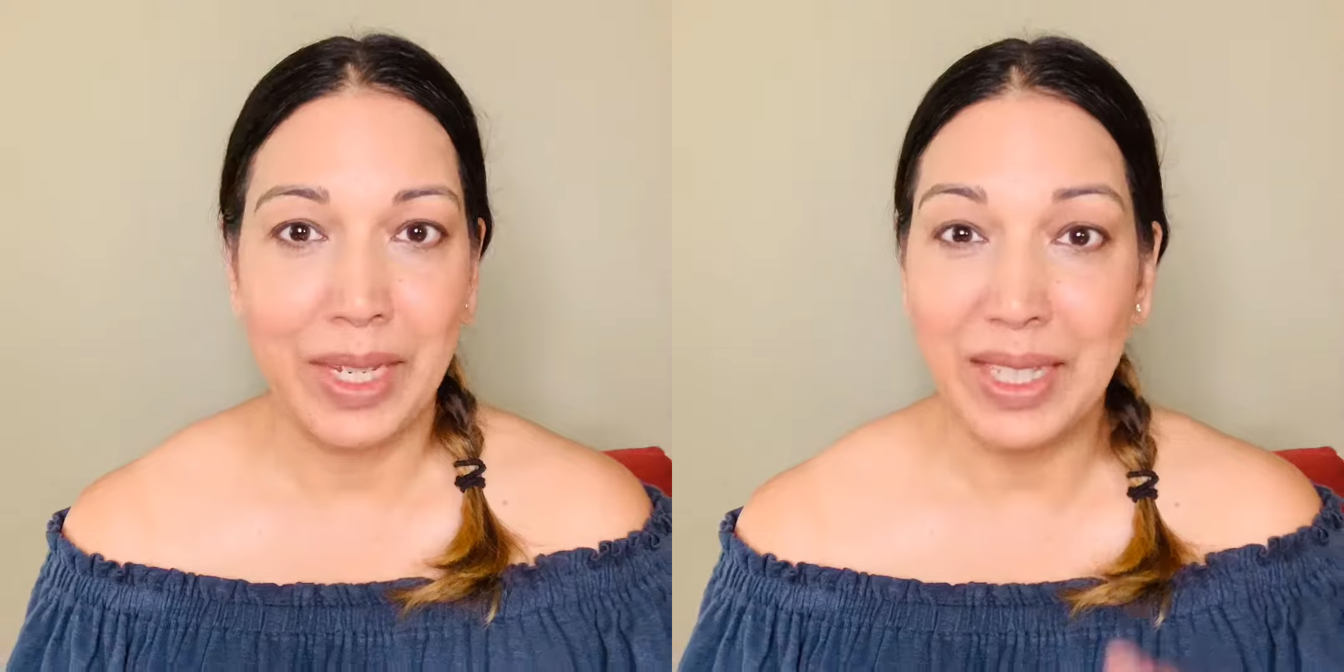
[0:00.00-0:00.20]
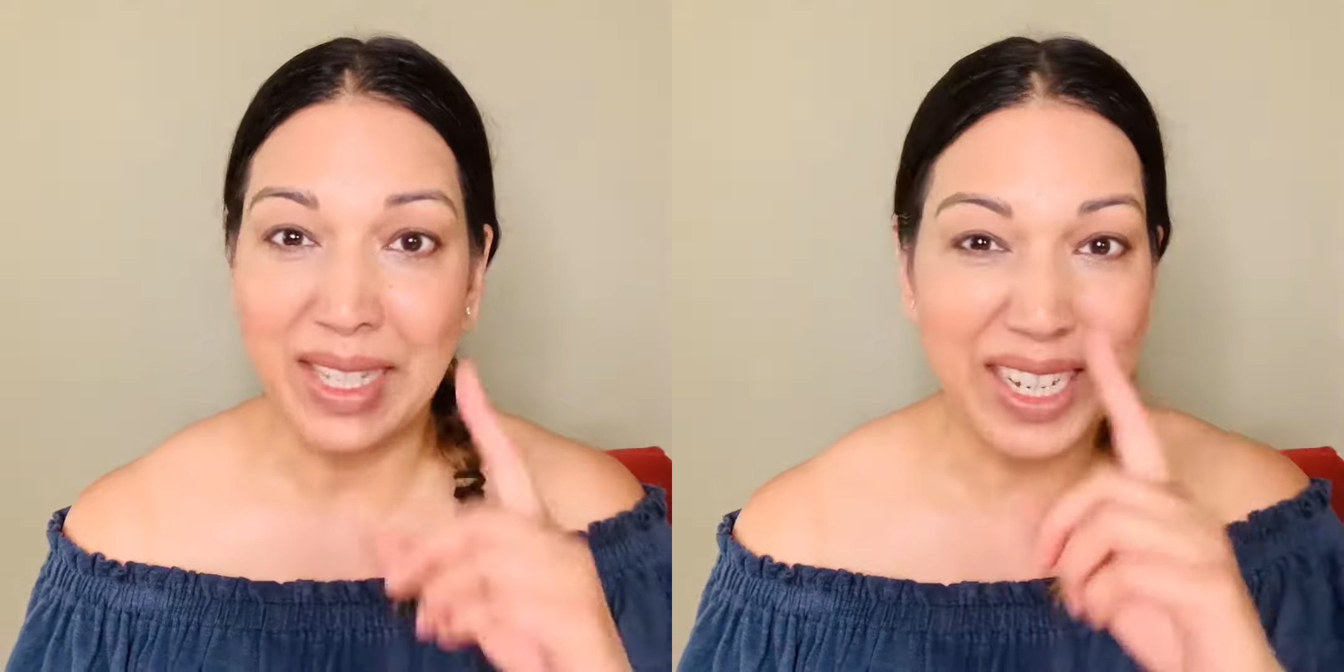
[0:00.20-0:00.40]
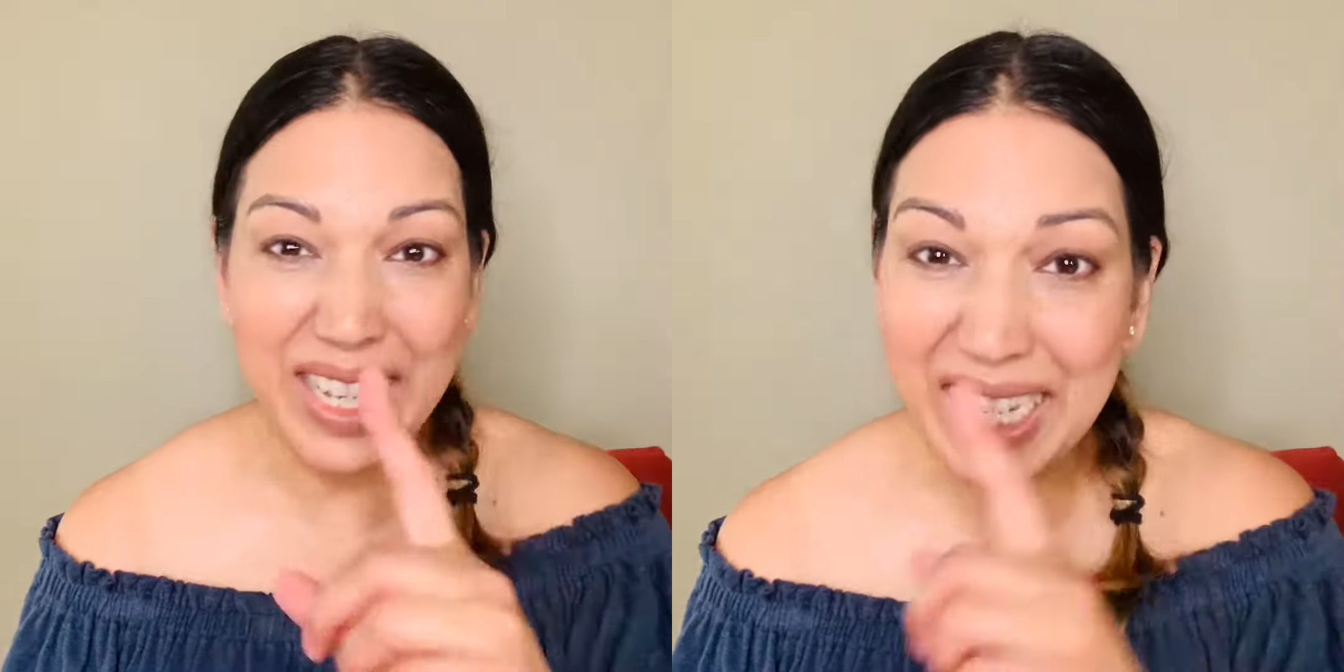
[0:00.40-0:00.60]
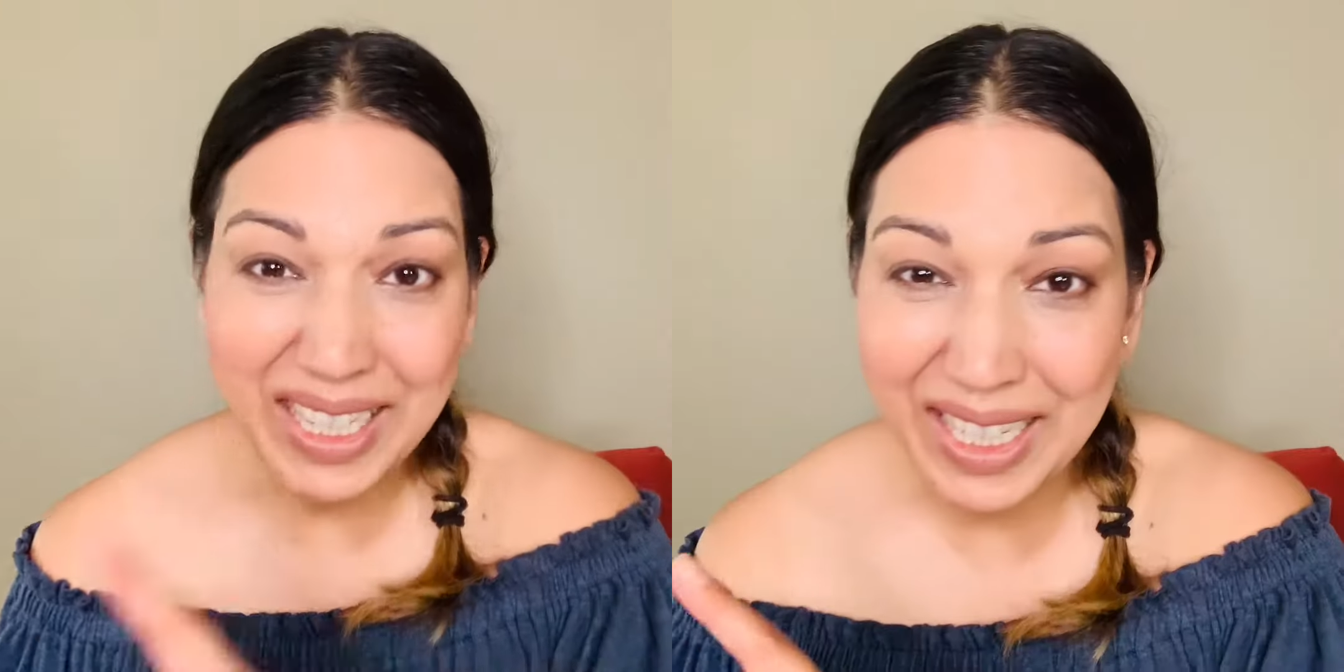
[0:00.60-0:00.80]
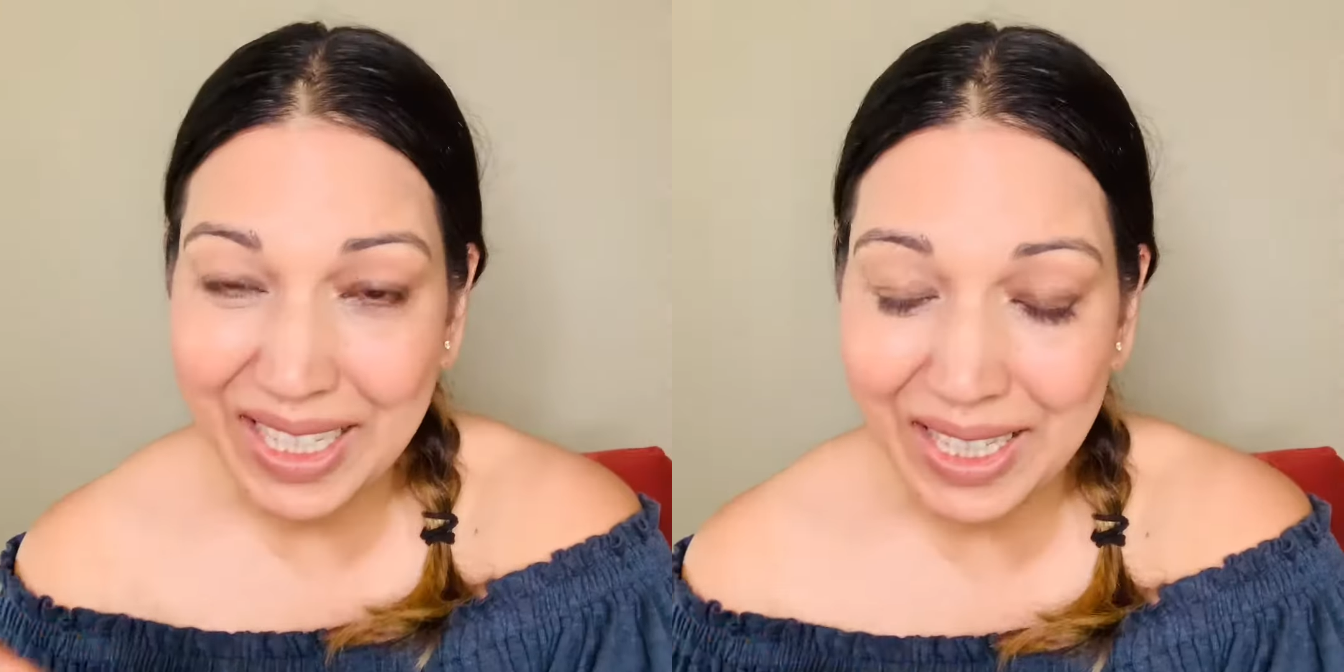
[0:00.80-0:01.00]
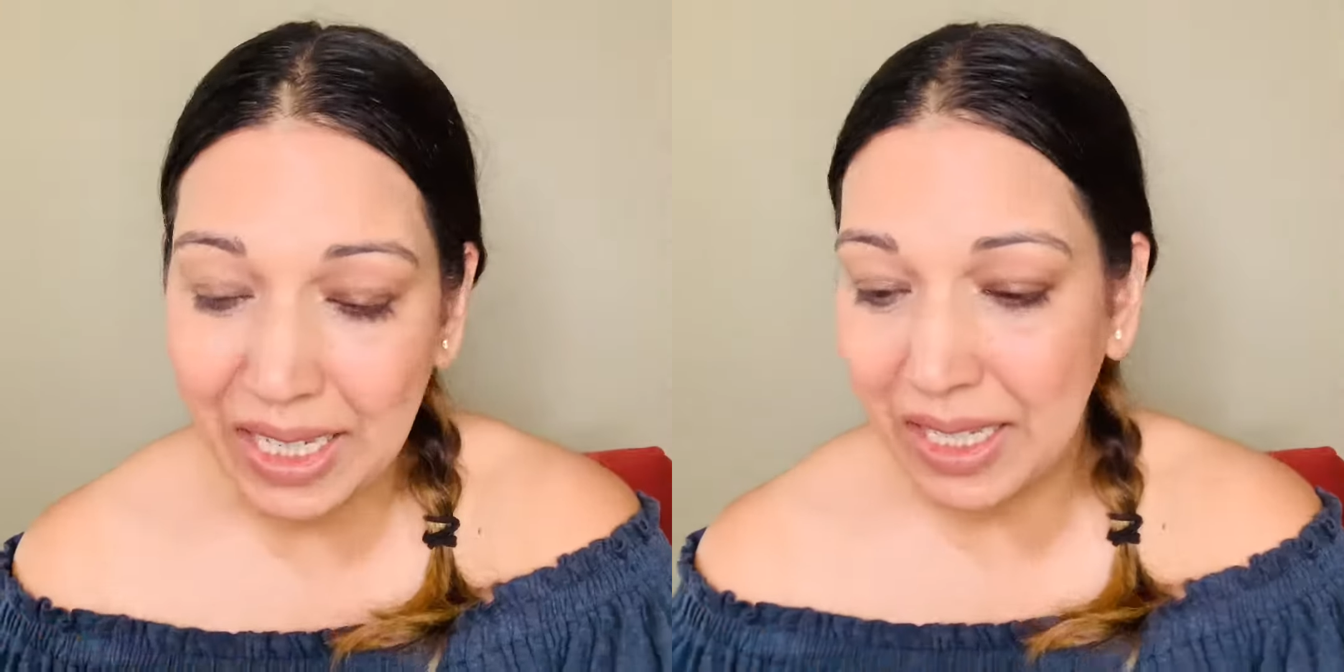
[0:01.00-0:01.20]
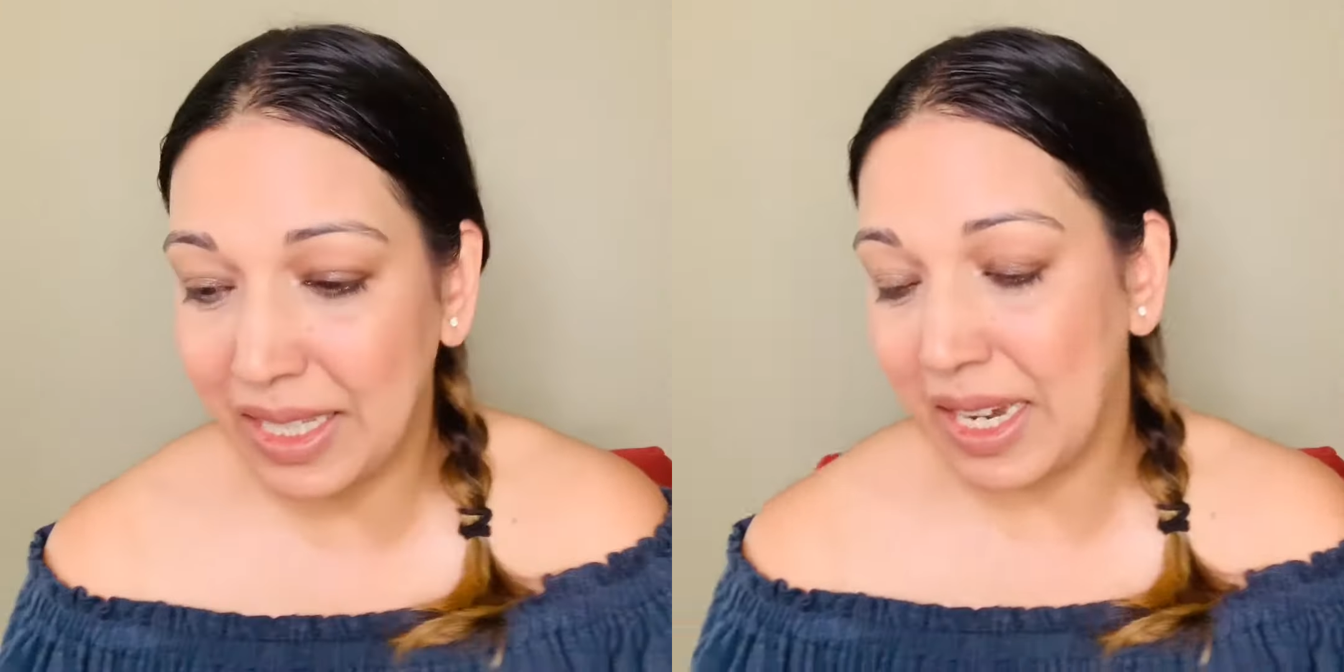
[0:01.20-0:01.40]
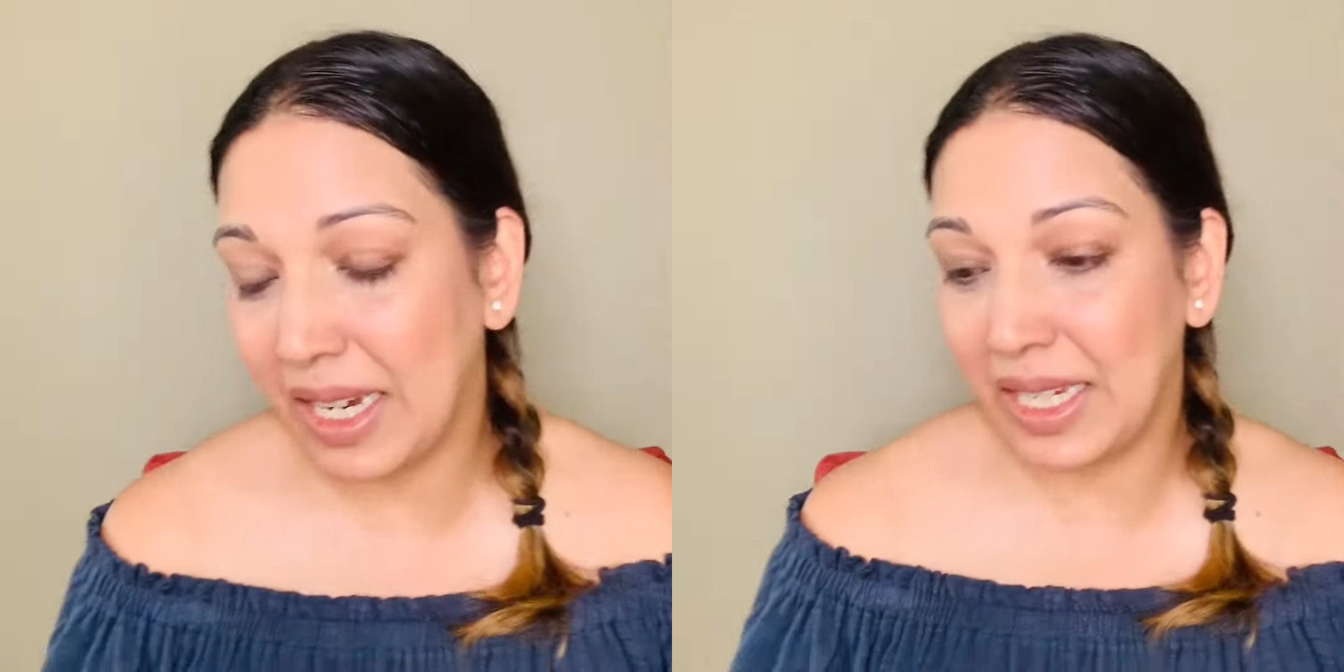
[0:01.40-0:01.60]
It's an easy, easy,
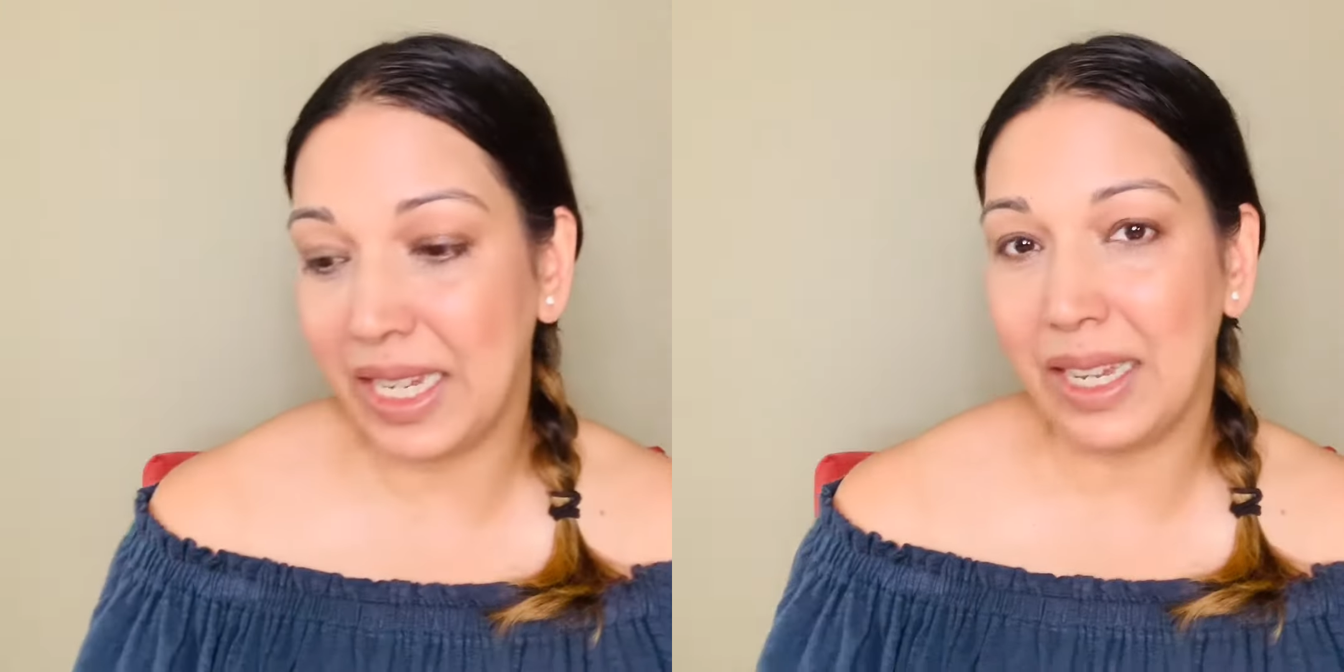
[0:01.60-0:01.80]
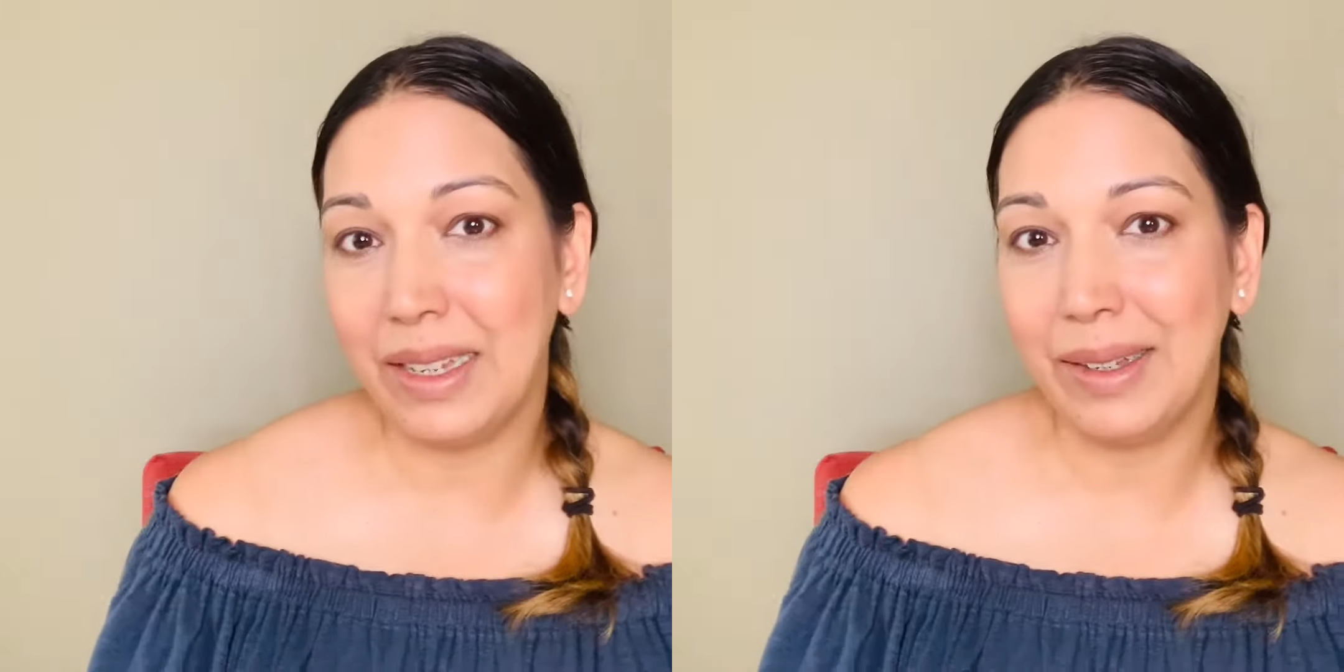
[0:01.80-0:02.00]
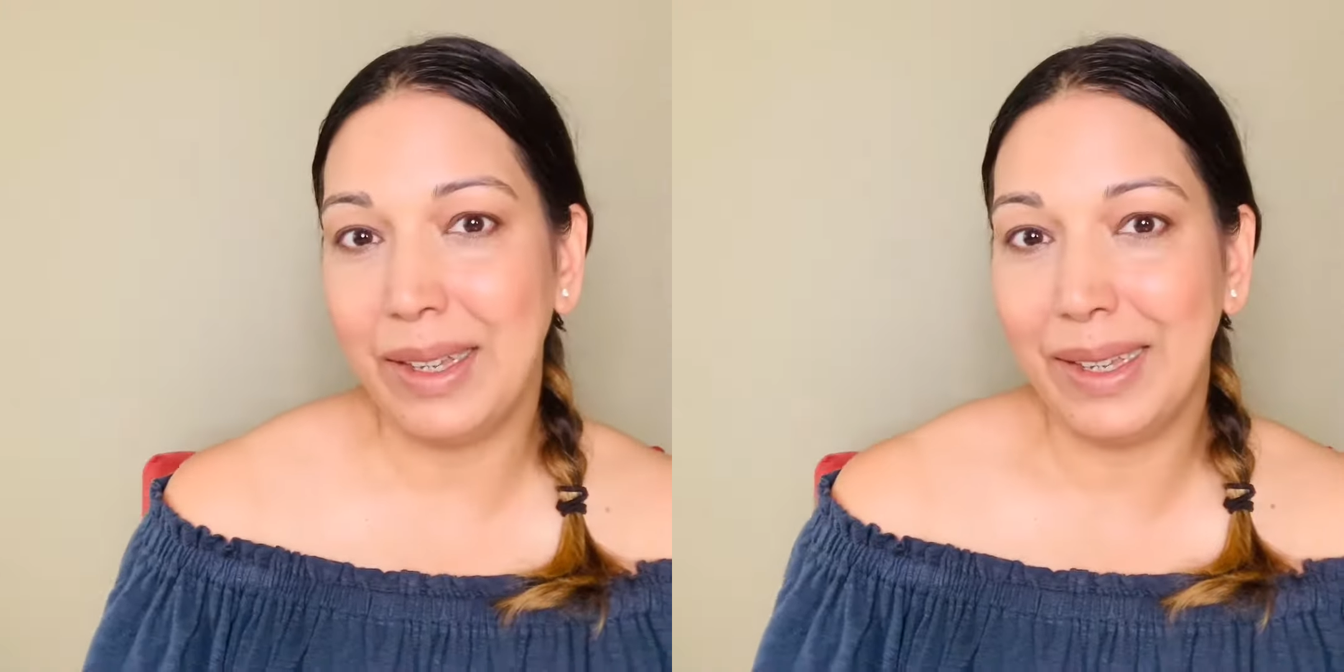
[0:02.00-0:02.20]
easy idea.